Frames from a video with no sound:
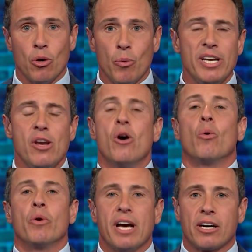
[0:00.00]
We know
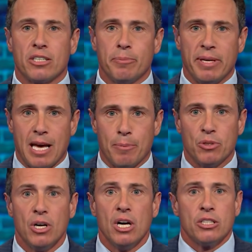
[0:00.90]
we're not going to be
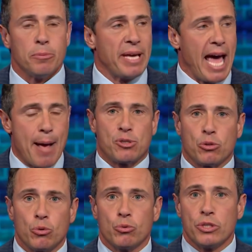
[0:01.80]
able to be
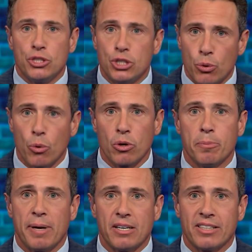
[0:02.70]
absolutely sure
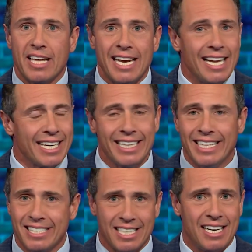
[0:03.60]
about that, not in
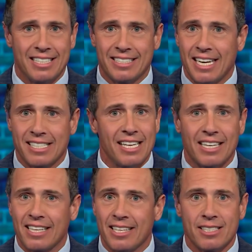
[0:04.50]
this context,
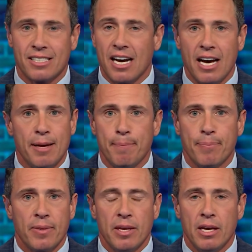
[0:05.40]
not at this time.
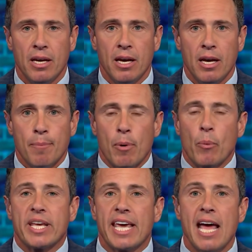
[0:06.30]
But
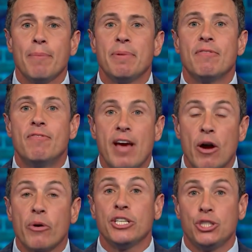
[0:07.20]
we can be
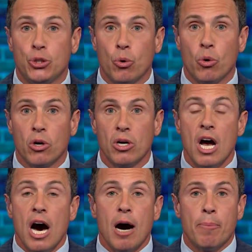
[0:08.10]
very sure
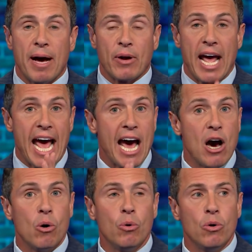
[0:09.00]
about
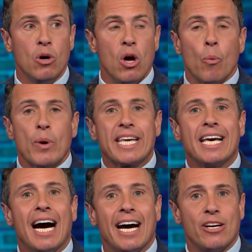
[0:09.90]
how we
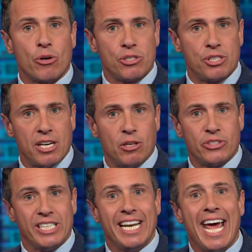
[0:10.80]
guide
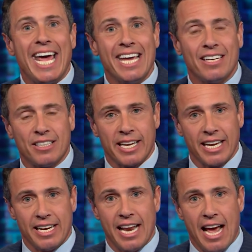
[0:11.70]
ourselves in handling
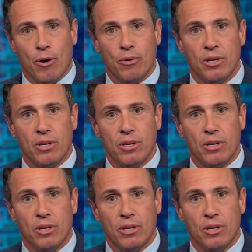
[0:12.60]
it now.